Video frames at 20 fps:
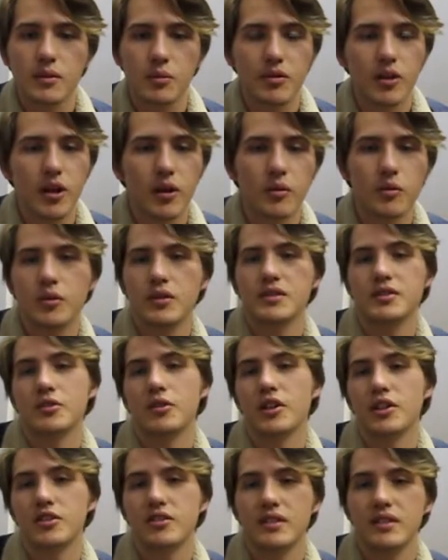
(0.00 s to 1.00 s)
the problem was, so
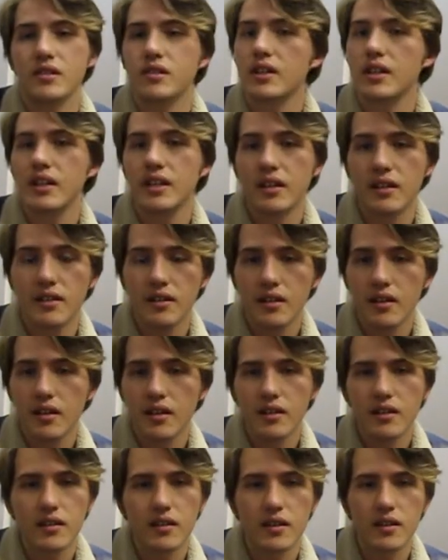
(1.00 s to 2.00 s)
I just deleted
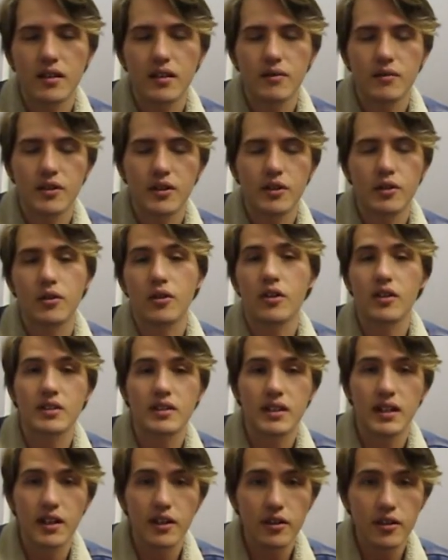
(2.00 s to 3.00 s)
the video
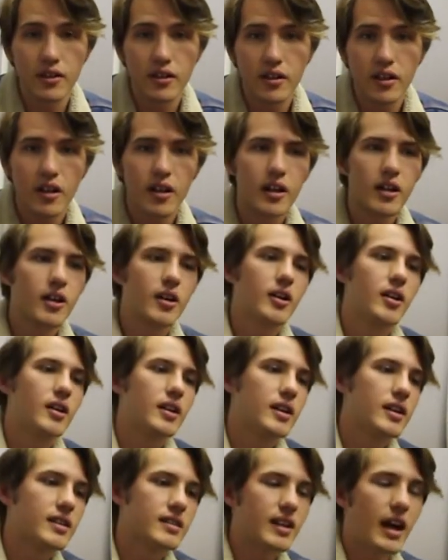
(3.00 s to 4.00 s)
altogether
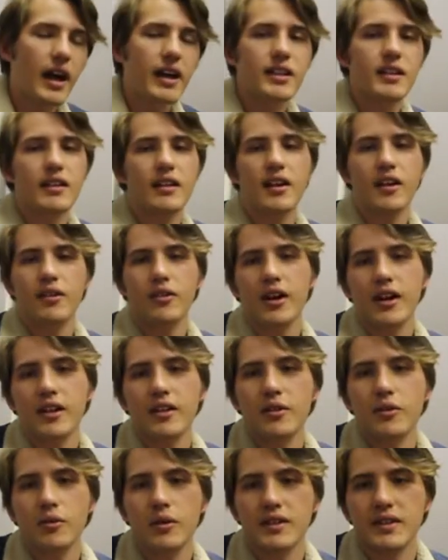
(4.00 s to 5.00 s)
because I
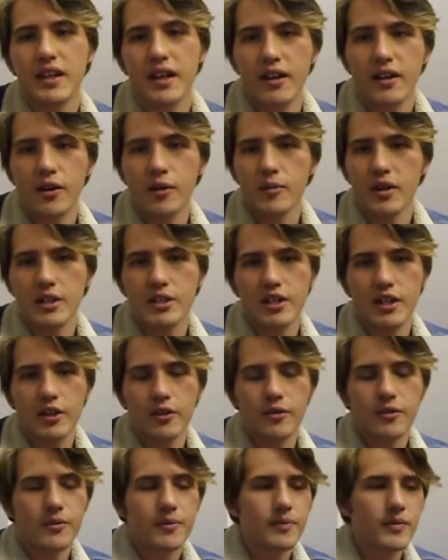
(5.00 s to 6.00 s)
didn't want that on my
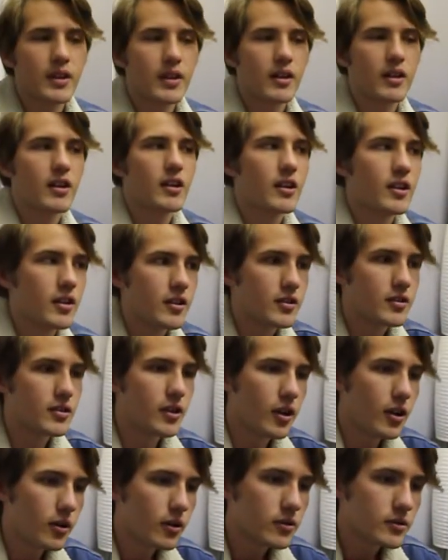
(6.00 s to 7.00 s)
channel.
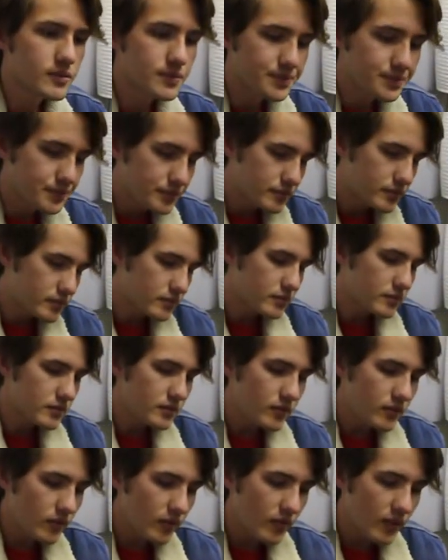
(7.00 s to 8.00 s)
So
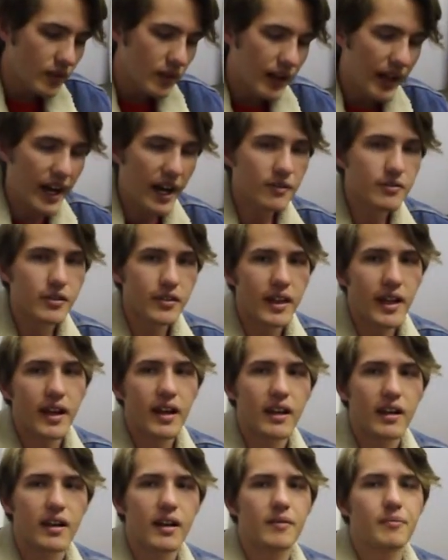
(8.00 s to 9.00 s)
after
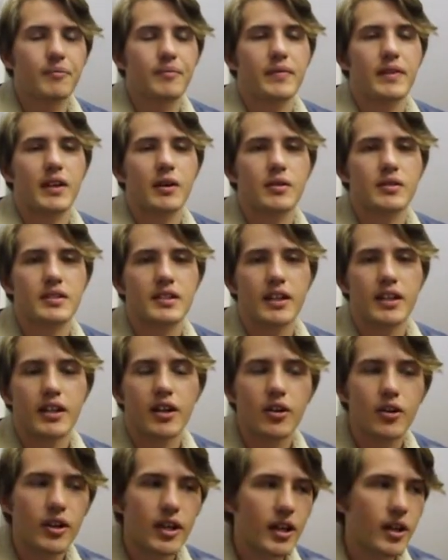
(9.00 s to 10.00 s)
that, I was
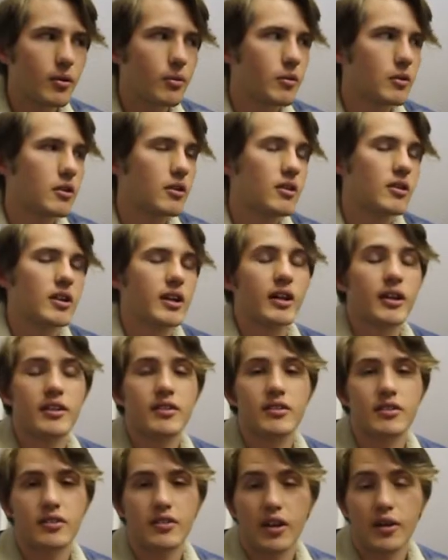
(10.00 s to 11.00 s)
like, okay, well, I
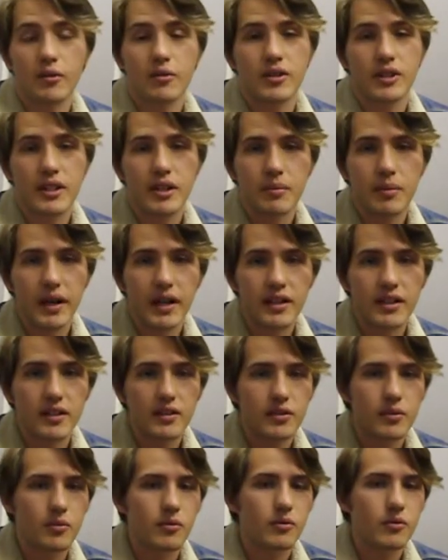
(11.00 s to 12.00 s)
want to get back
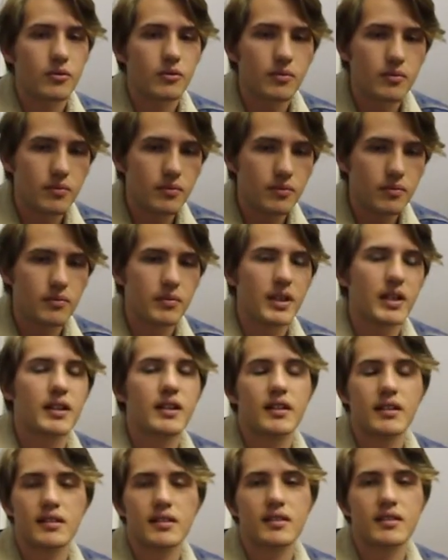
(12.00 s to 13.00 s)
into
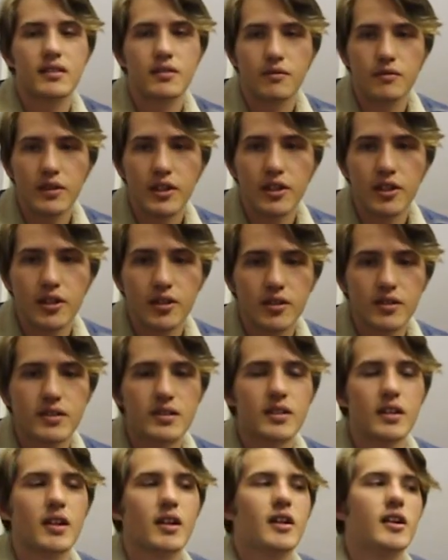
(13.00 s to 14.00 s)
making consistent videos.